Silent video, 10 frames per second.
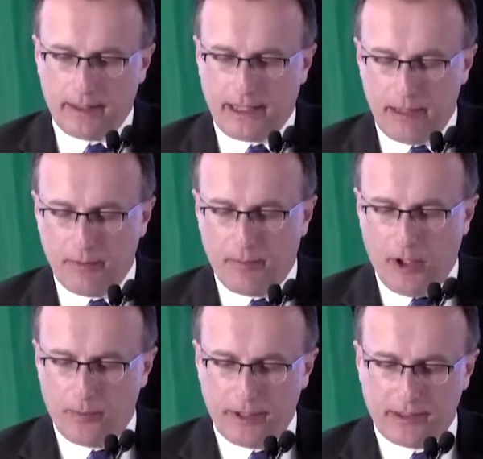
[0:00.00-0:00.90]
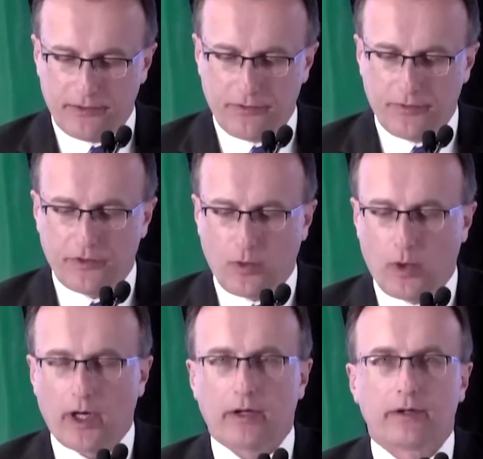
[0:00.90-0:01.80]
that came about because of his
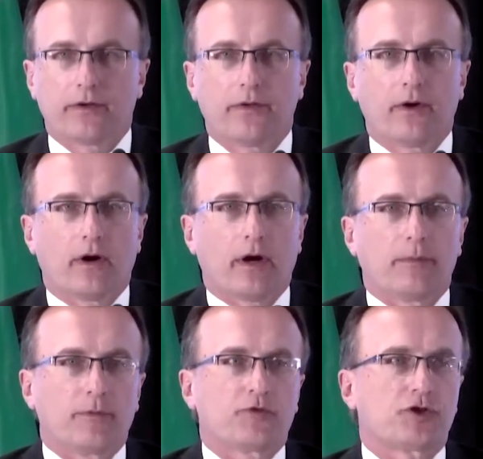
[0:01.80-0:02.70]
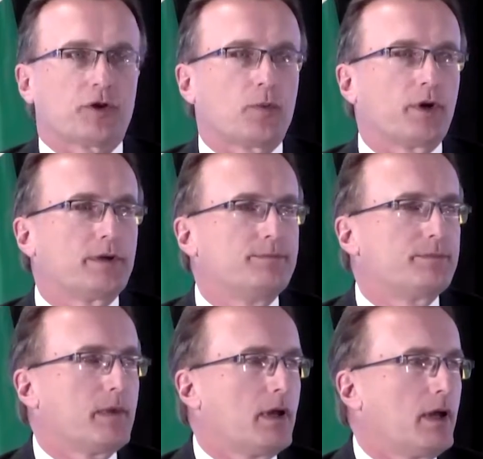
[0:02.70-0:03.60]
inquiry into the RM of Sherwood
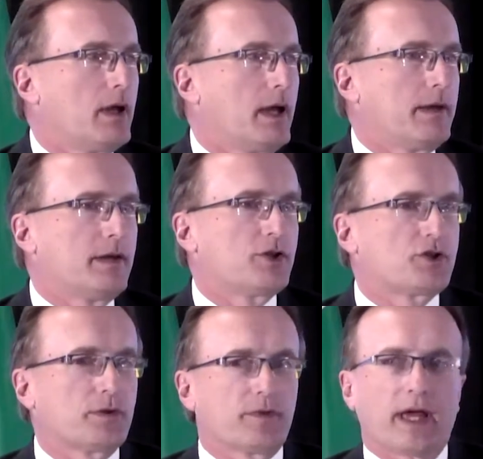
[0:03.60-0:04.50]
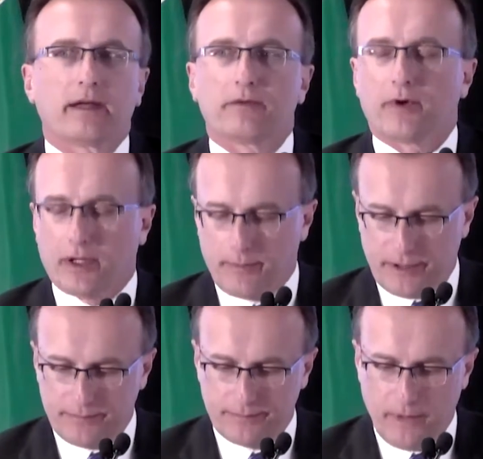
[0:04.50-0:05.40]
and the issue of land
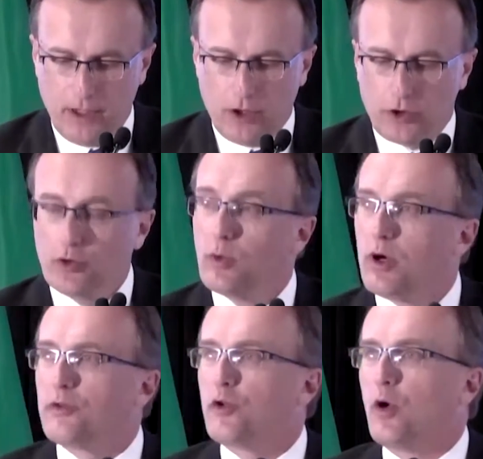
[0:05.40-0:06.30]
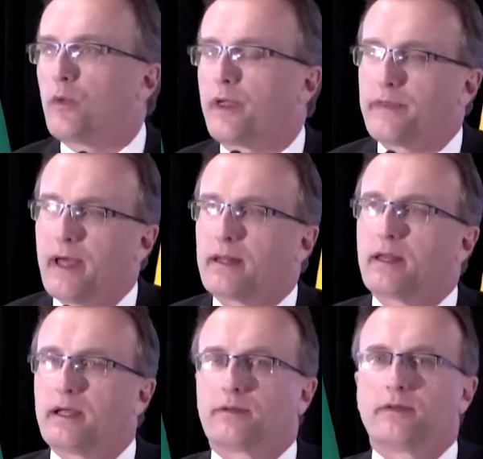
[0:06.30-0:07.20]
development. You all know that that
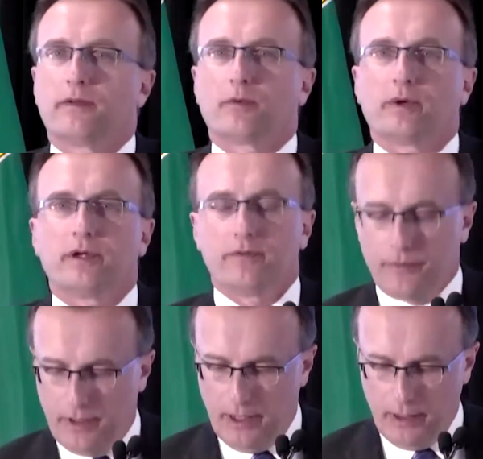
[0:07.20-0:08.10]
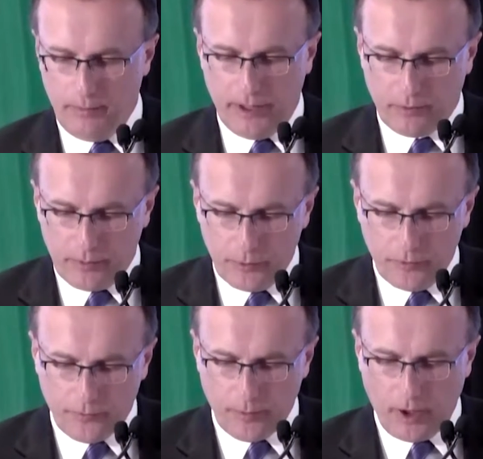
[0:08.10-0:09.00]
led to the Reeve being
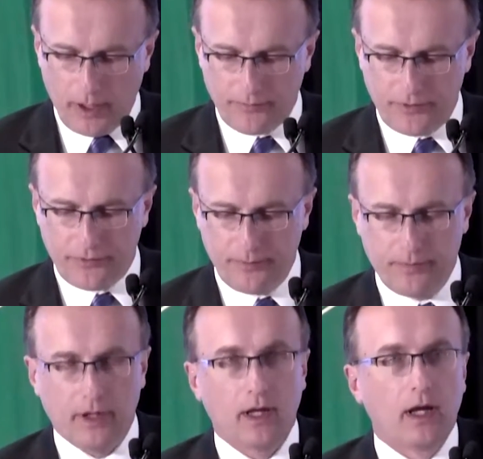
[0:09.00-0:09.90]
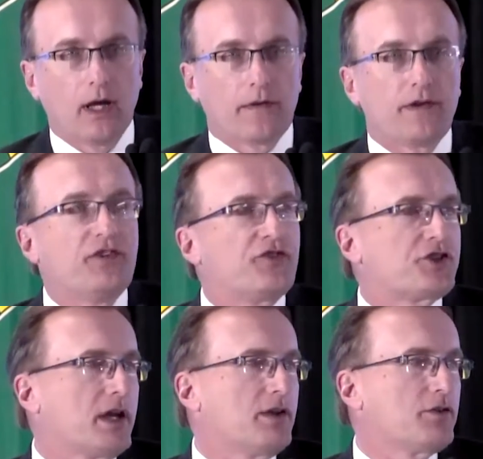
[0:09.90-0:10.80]
removed from office. These
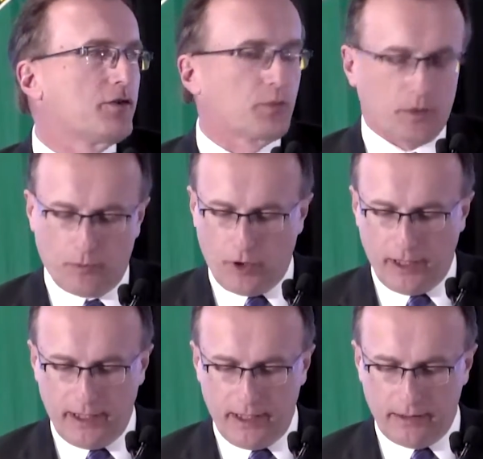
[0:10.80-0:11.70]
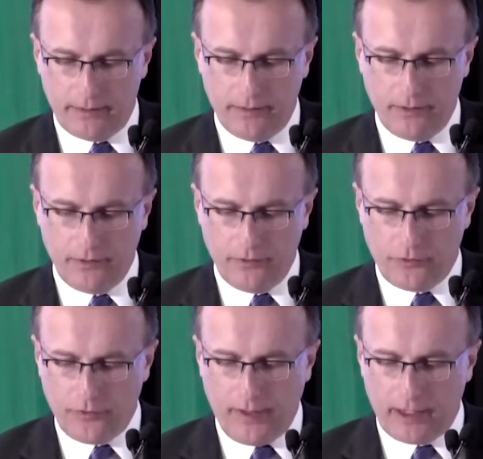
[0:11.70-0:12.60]
changes were brought in
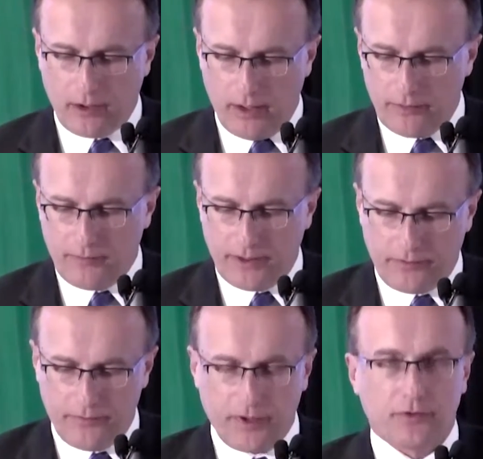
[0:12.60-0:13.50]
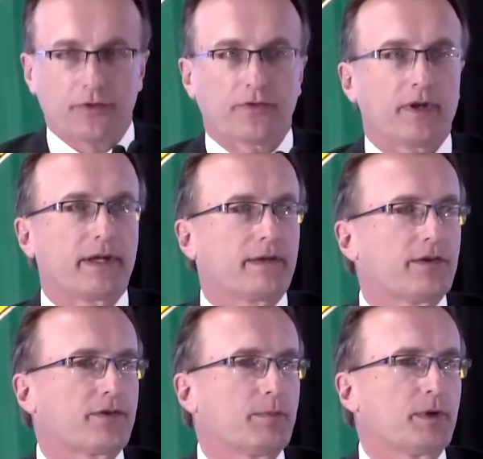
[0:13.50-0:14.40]
so that conflicts of interest like
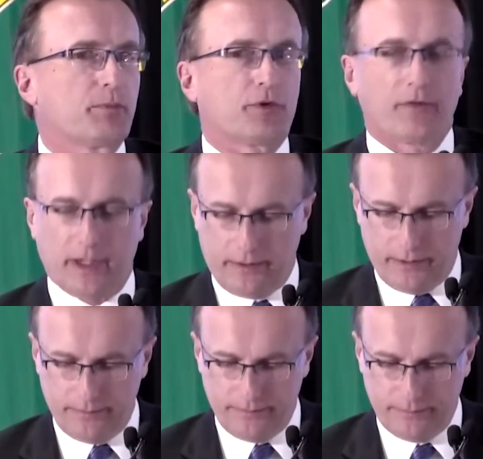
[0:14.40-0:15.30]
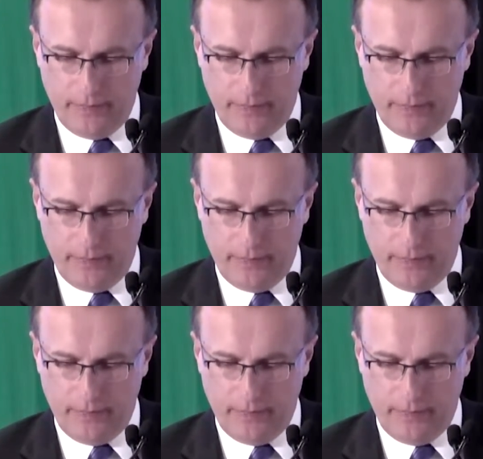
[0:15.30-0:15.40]
this can be prevented.